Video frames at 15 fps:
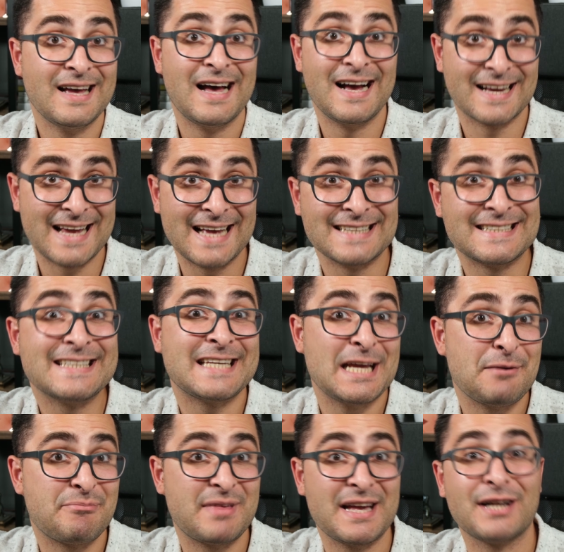Again, to
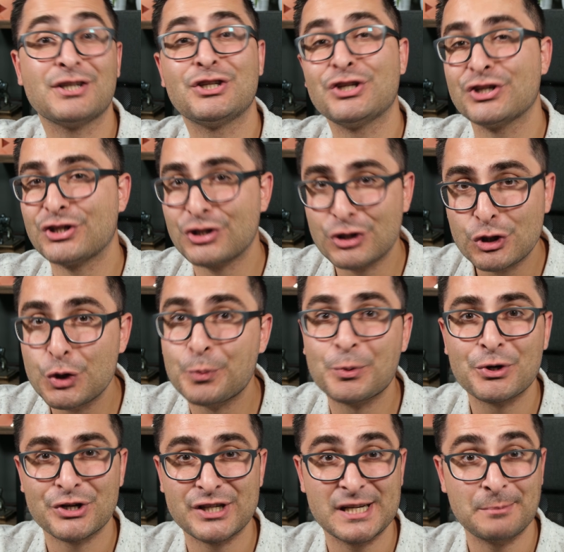keep things
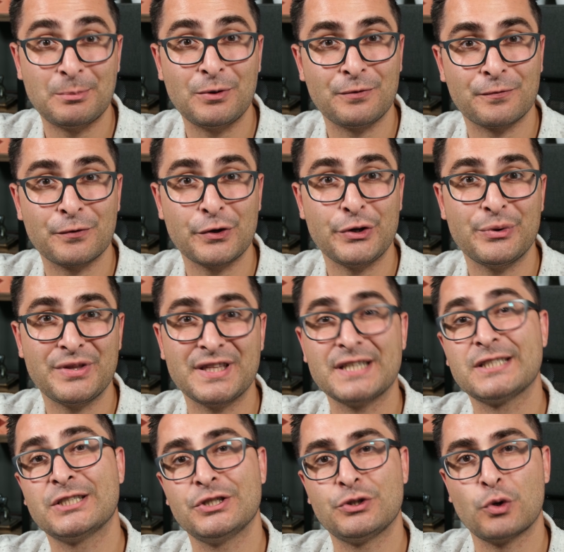super simple for you in
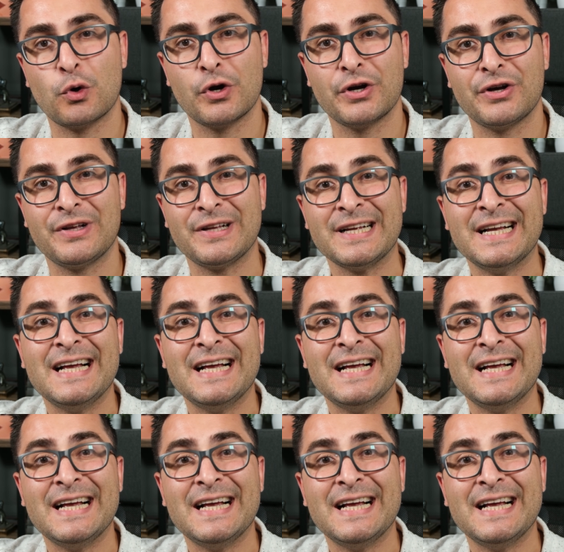this tutorial,